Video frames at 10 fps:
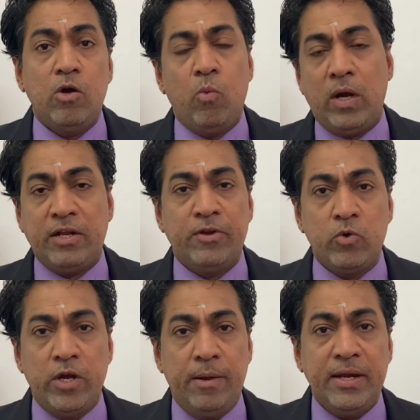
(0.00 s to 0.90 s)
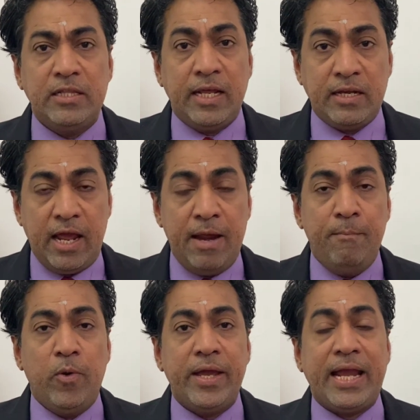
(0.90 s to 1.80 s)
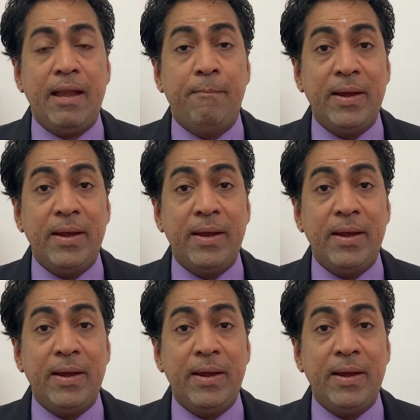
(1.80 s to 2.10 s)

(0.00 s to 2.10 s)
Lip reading: whatever you name it, that employer can